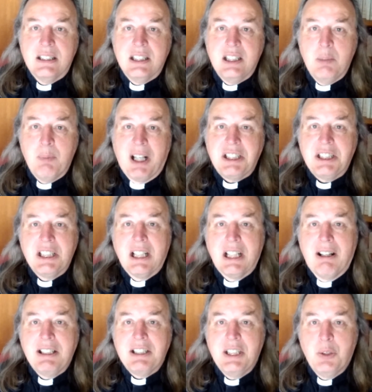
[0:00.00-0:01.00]
imagine
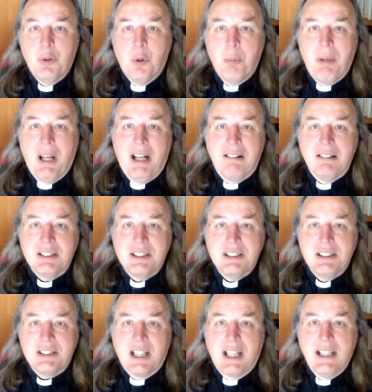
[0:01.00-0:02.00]
going to your parents
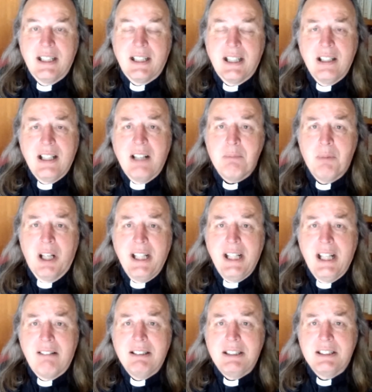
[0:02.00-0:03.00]
and saying, "Can I have my
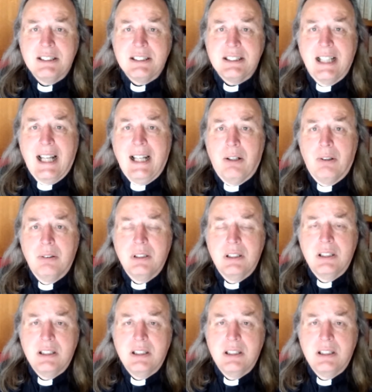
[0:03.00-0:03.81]
inheritance now?"